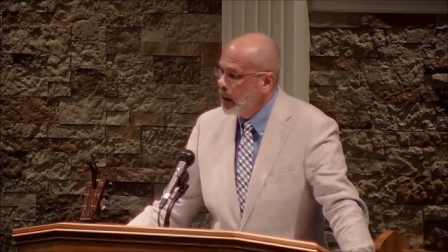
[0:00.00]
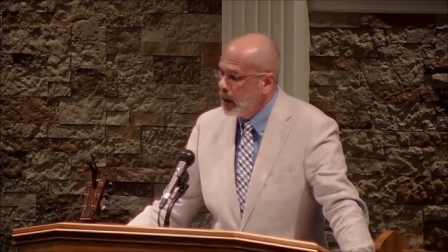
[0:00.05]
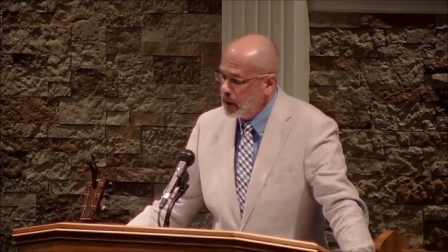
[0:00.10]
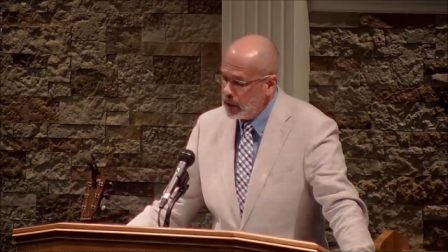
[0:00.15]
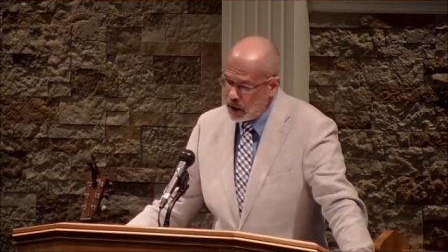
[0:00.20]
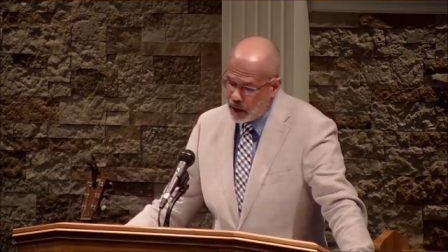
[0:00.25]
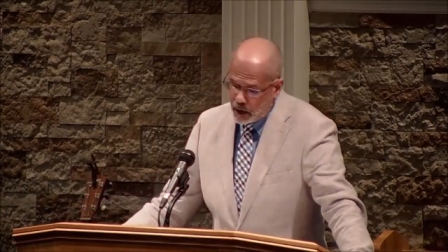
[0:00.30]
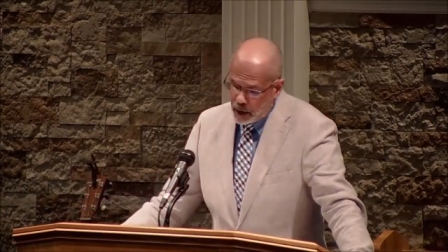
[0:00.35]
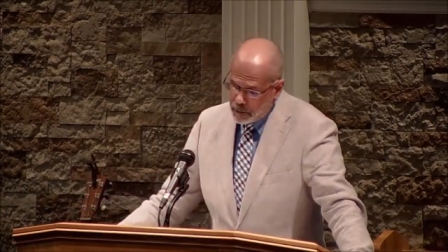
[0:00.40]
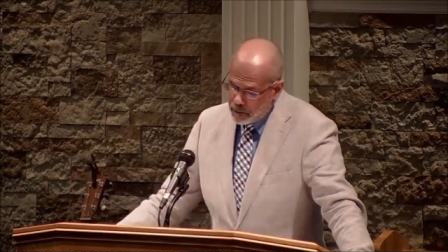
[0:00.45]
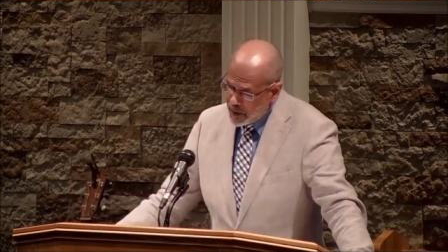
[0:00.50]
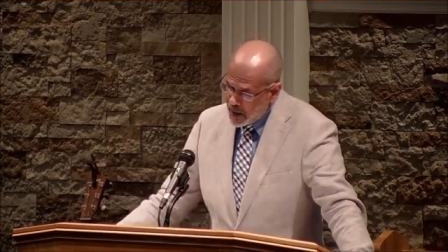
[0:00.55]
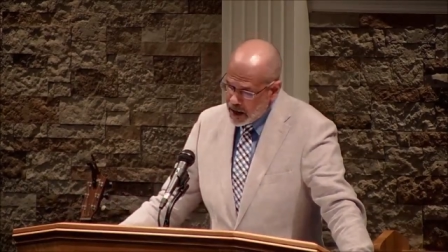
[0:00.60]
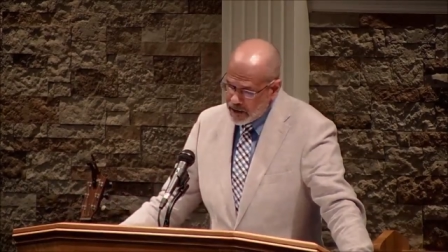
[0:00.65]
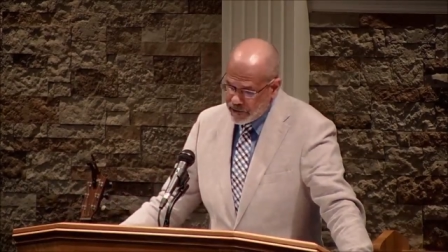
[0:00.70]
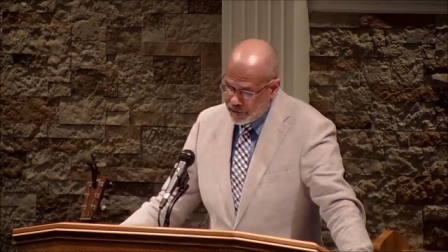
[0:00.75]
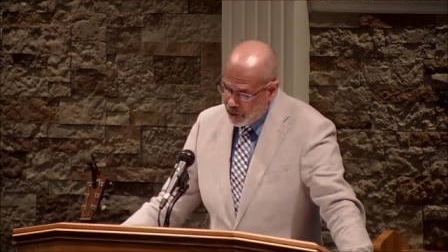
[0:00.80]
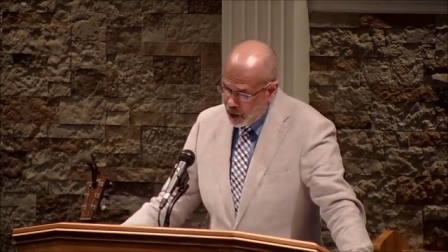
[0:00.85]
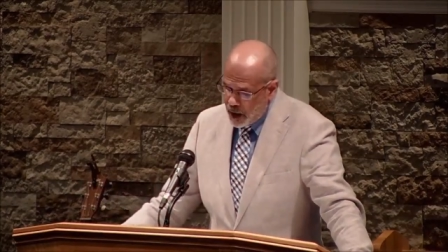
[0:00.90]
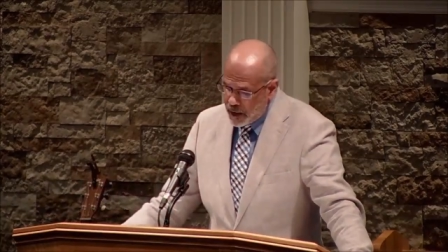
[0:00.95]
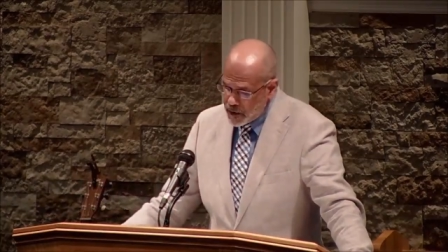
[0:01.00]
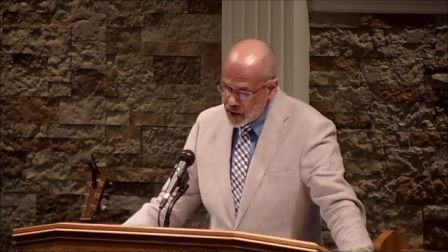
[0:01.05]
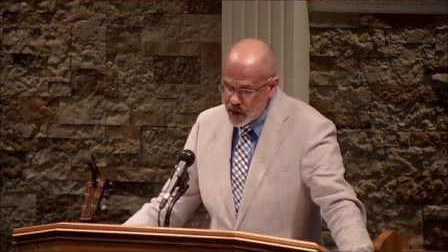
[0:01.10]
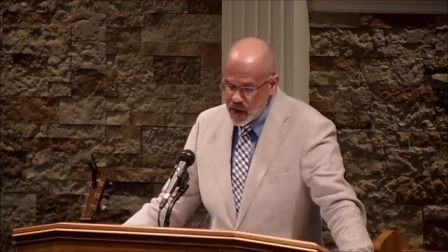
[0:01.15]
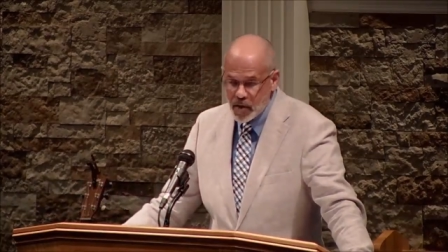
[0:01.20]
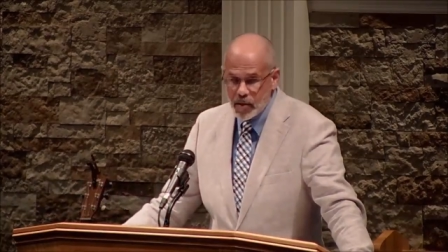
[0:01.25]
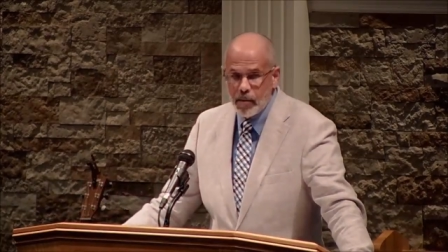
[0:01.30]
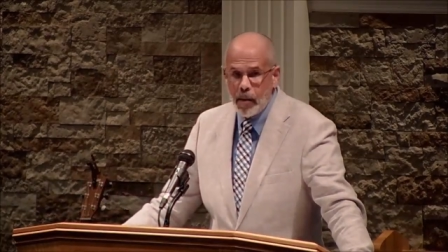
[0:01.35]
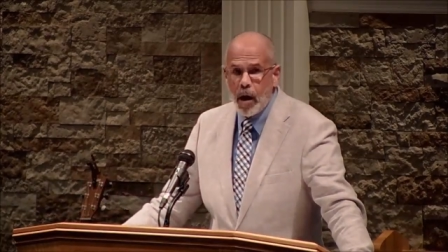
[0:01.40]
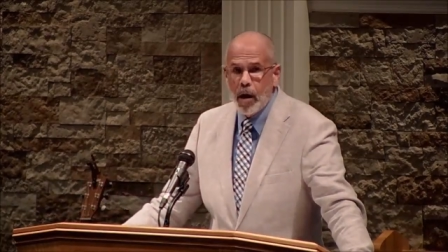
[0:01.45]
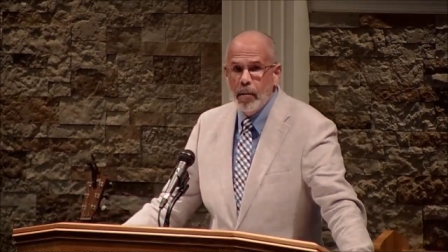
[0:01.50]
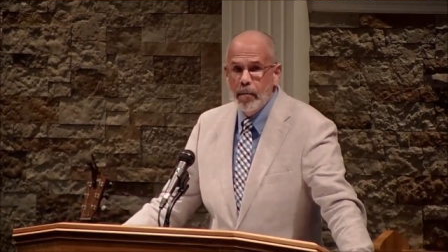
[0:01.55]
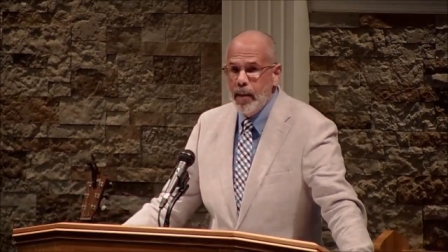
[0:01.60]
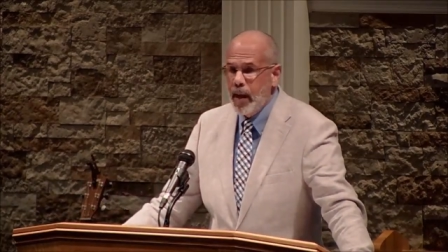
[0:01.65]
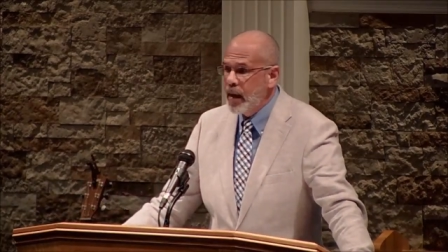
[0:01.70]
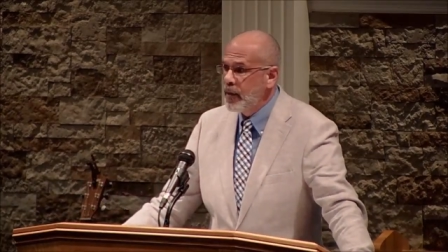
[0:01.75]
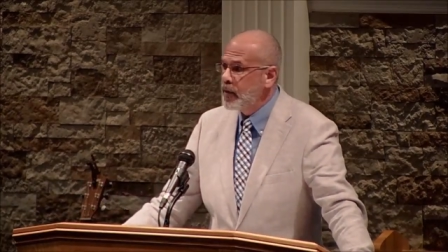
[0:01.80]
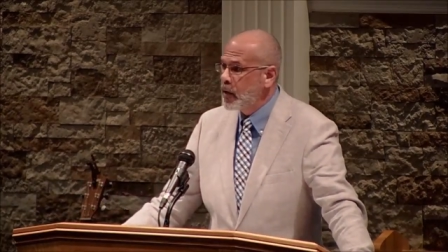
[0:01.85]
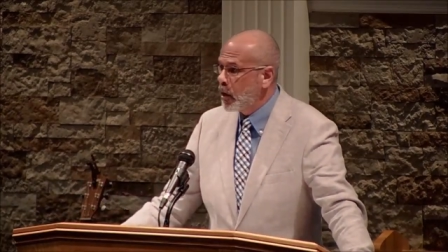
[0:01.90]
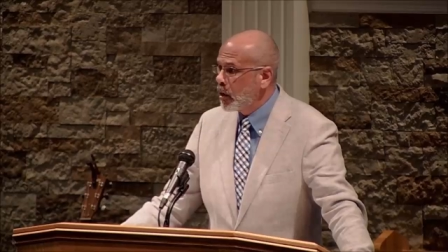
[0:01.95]
There are bad fathers among
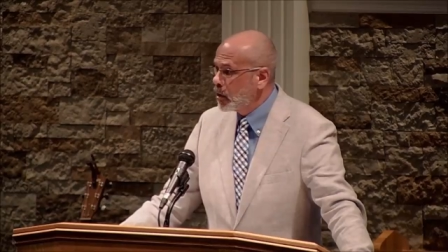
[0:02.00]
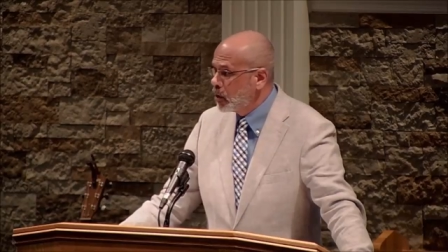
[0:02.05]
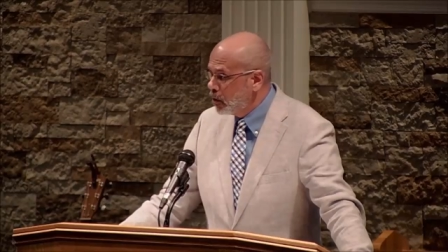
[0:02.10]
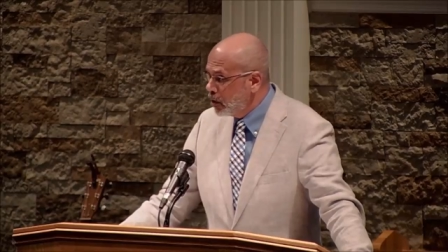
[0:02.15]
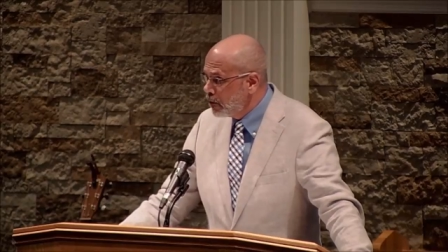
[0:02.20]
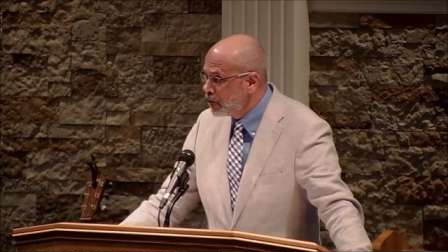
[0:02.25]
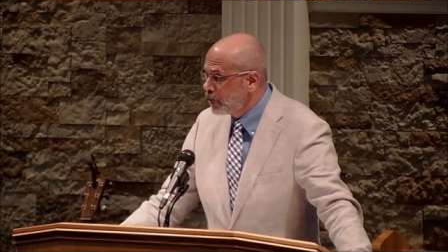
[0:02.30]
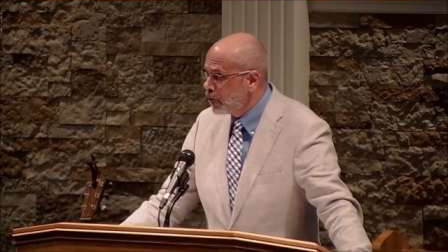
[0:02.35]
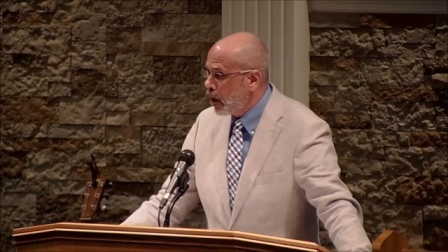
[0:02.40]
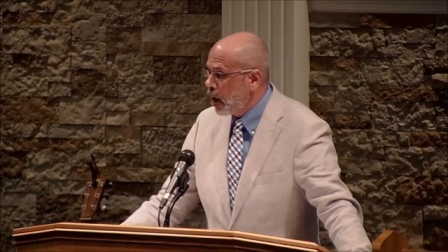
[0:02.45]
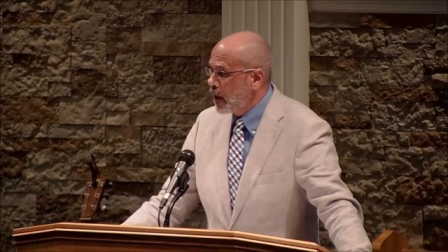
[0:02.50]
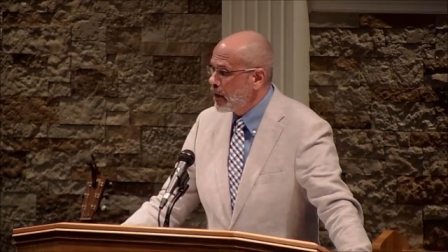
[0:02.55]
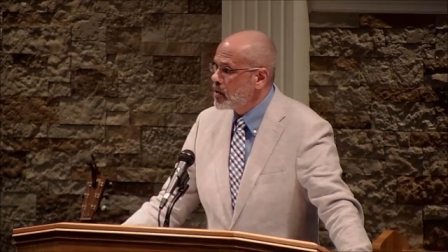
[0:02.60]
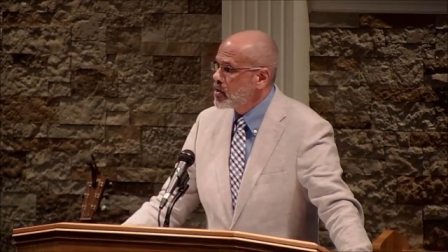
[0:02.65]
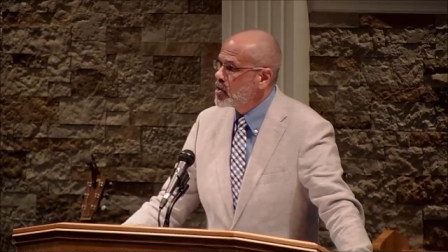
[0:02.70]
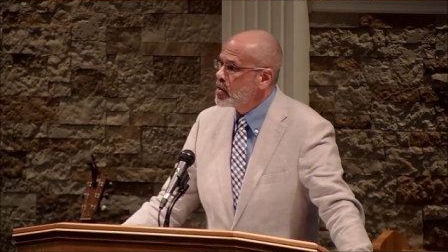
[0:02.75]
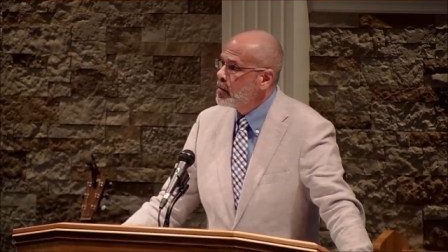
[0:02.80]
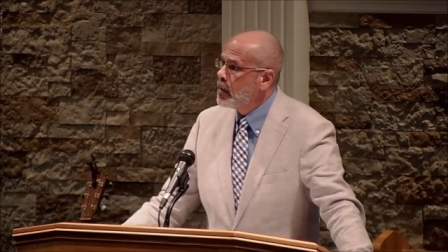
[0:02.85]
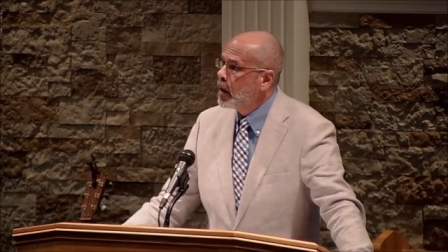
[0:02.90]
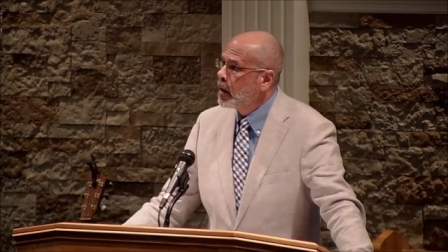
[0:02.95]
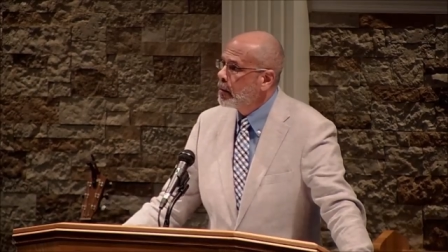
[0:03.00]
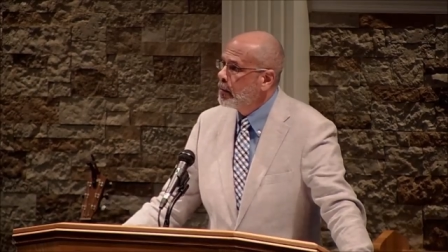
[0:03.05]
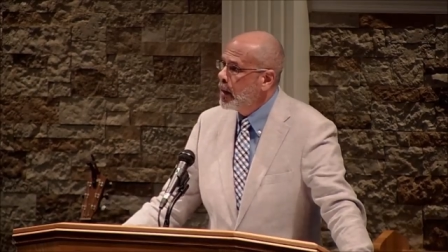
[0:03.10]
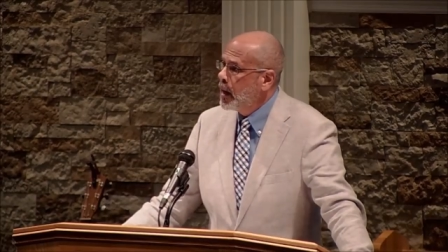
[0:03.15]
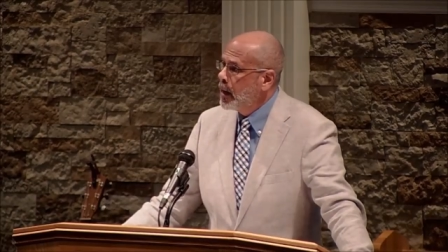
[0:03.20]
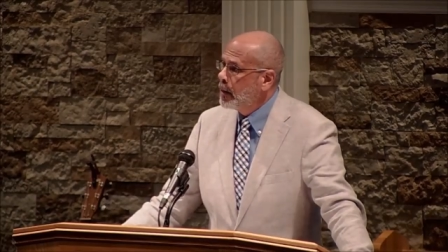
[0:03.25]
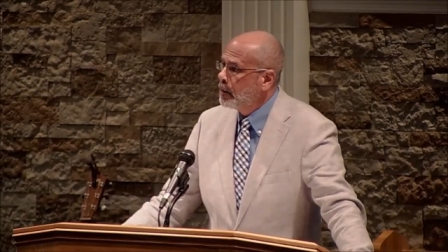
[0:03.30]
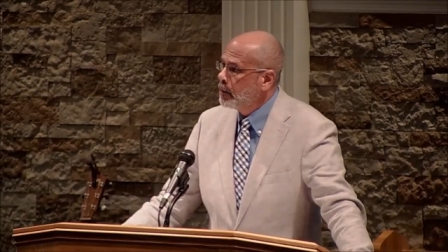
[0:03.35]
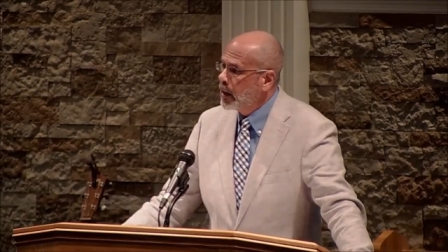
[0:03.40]
men, there are good fathers among men,